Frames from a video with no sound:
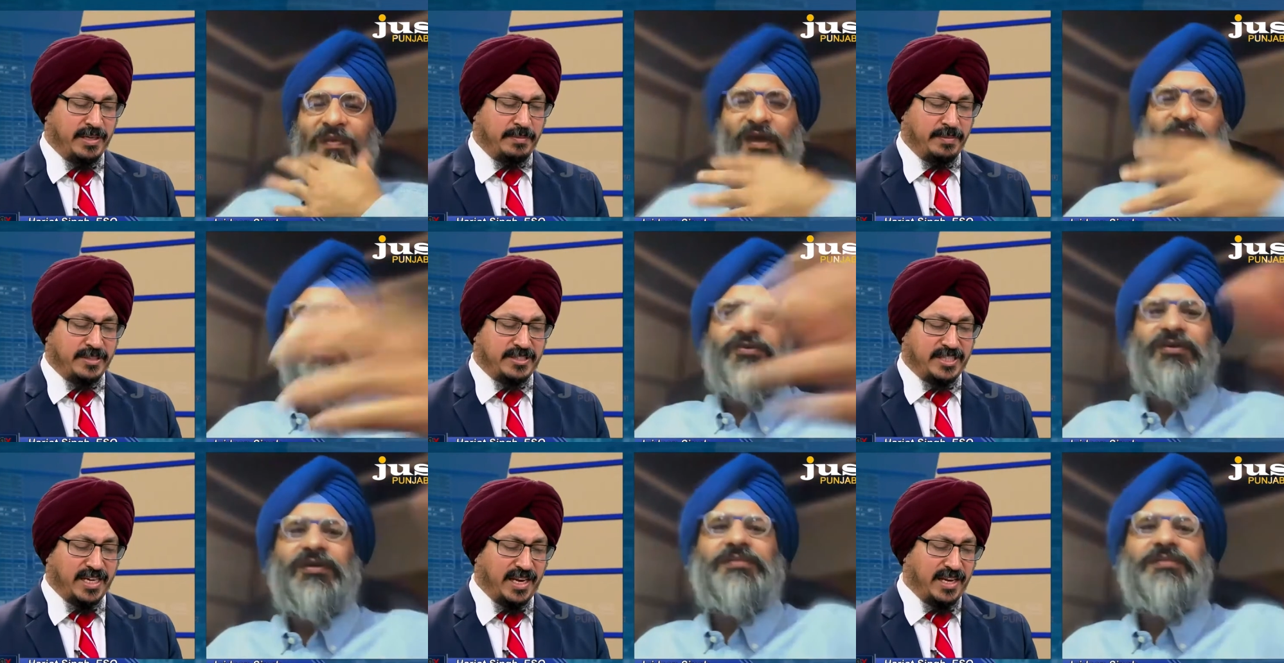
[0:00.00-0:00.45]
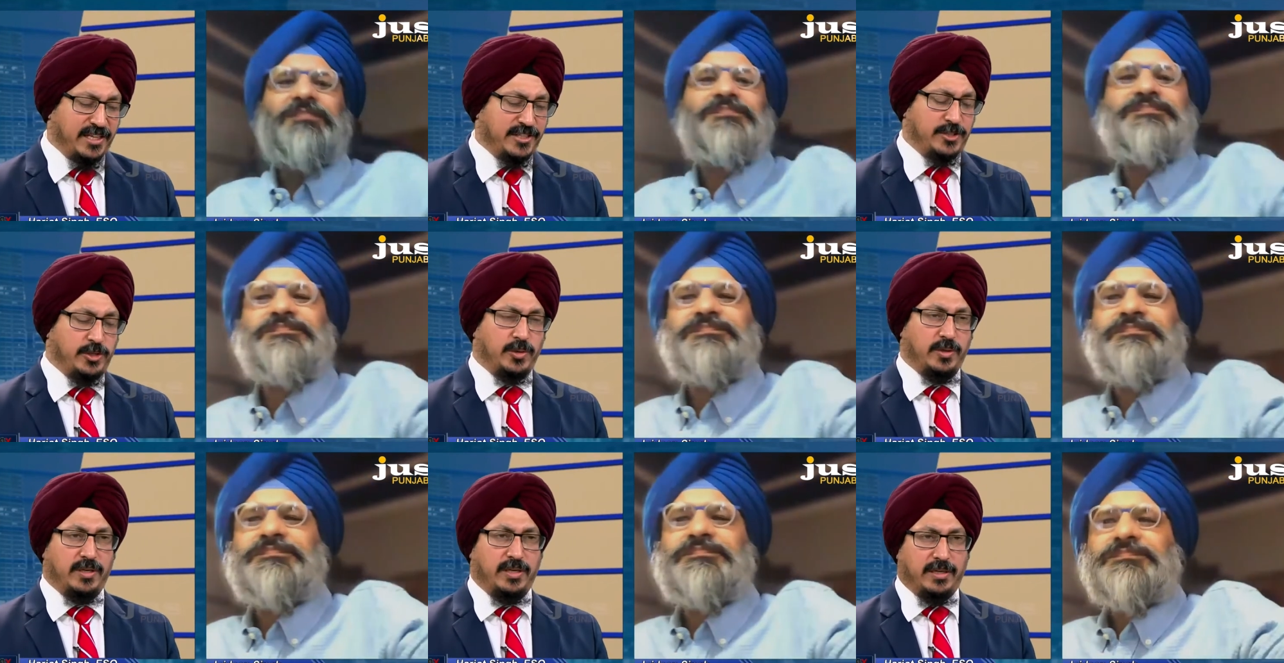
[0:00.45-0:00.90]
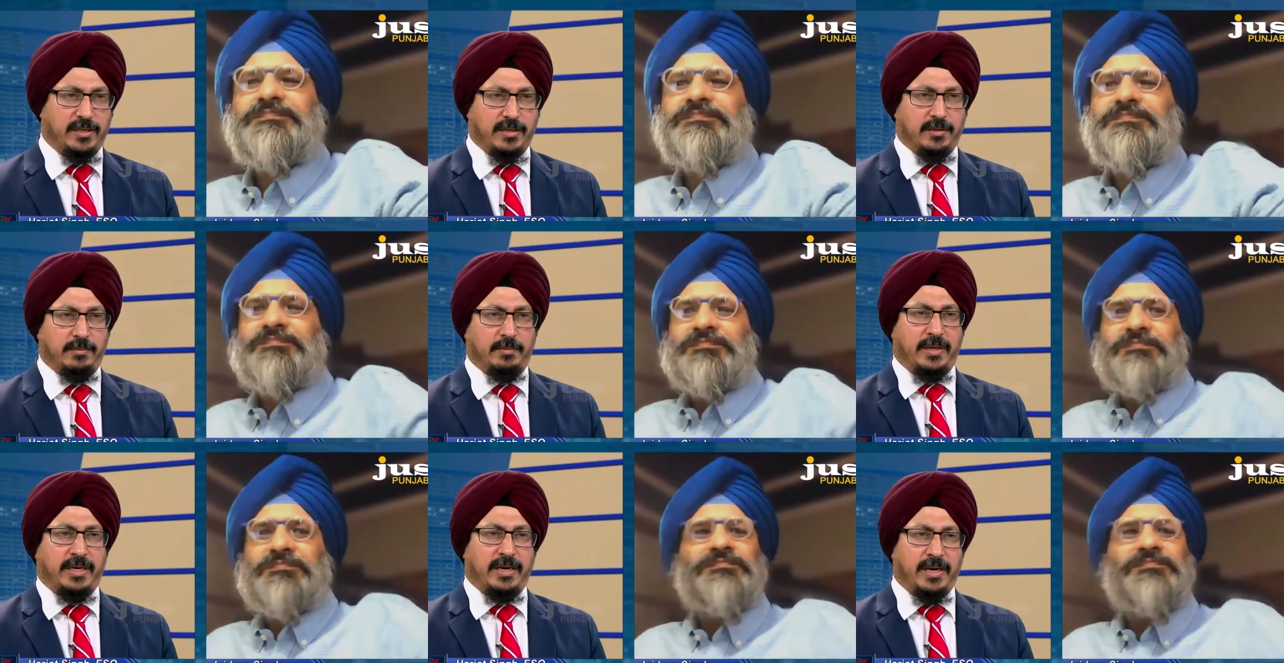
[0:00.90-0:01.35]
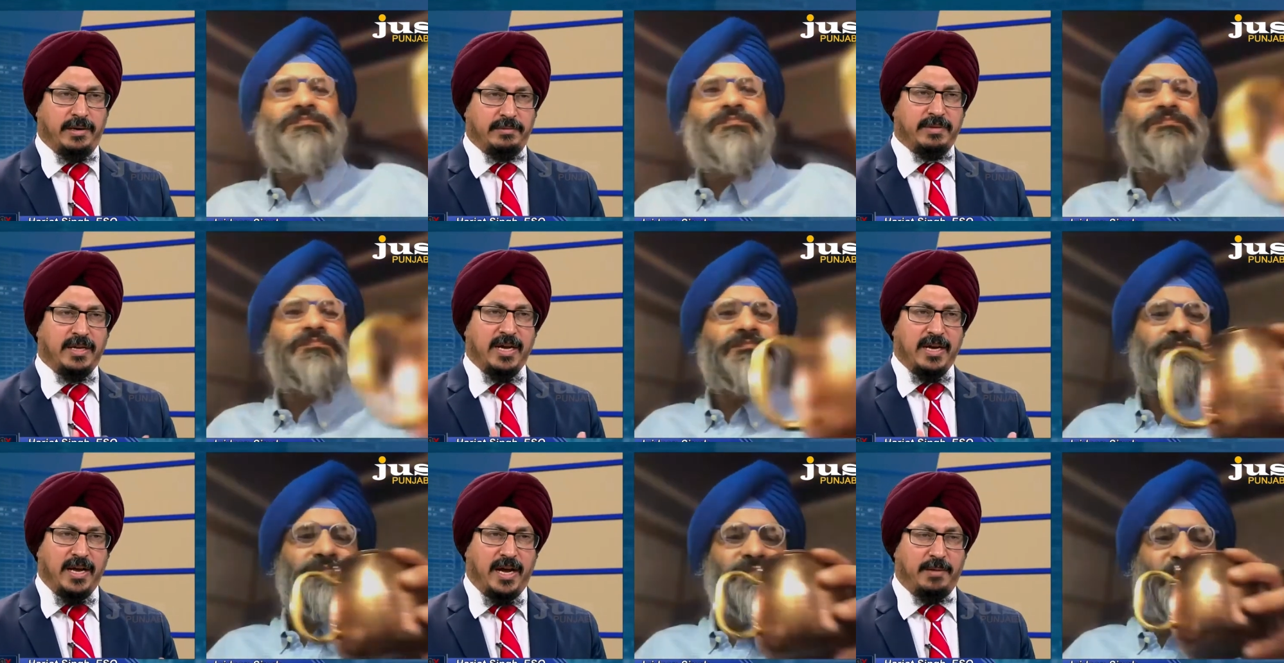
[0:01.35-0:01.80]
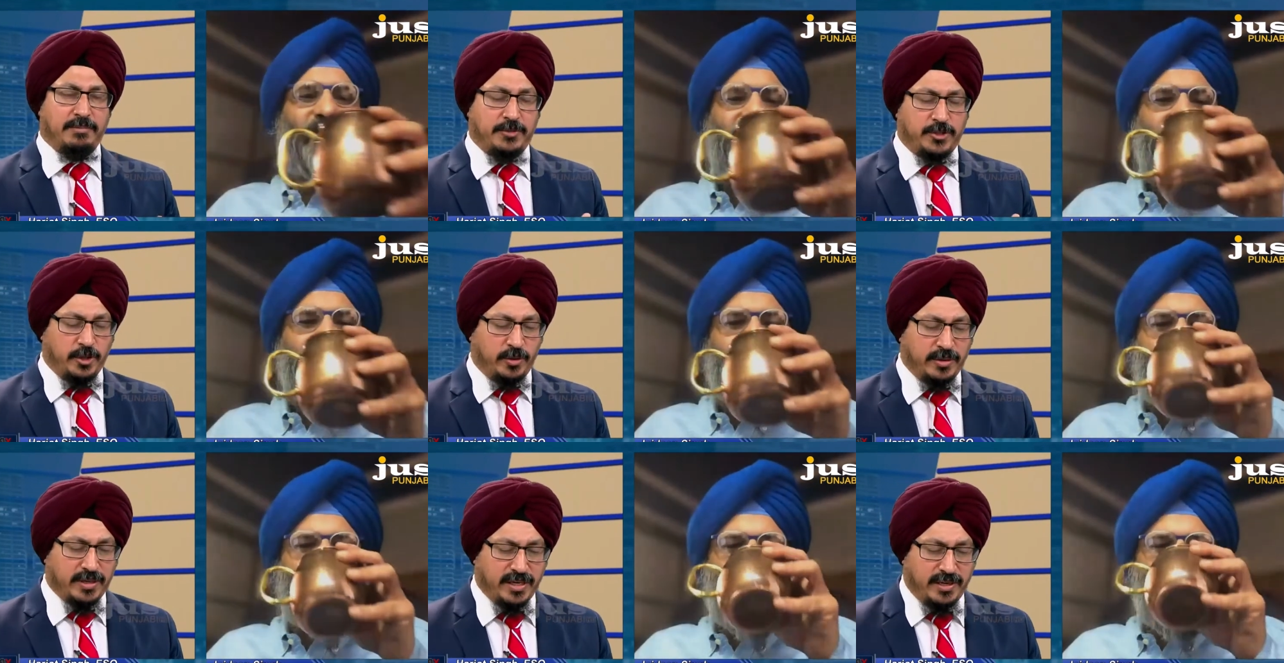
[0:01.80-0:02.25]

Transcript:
Speaker 1: me challenge you a little. But, and I'm sure there